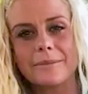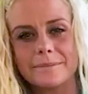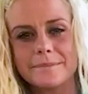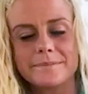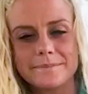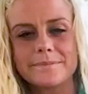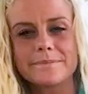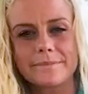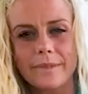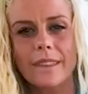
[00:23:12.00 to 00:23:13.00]
of approach,
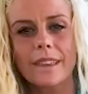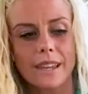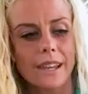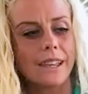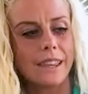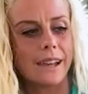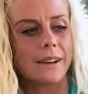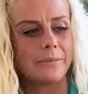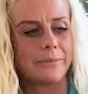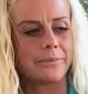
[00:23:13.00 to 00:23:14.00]
whereas you like to be
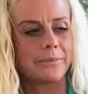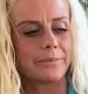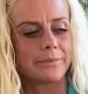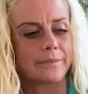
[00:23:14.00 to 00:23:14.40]
more like a free